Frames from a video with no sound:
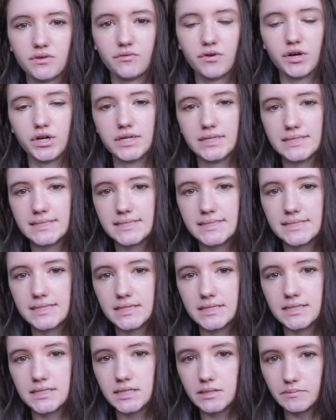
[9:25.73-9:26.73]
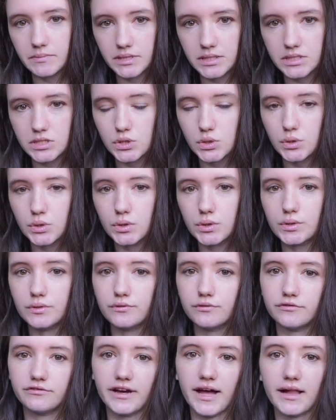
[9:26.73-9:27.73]
very sentimental
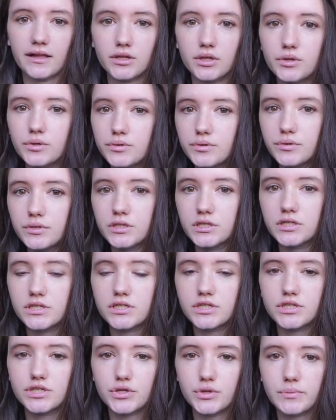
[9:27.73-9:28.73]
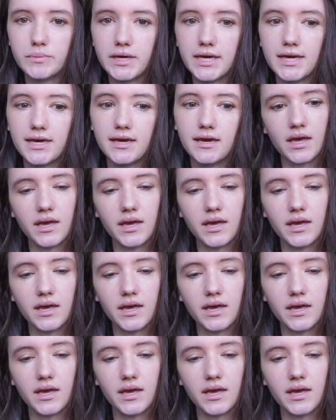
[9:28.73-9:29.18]
value to me,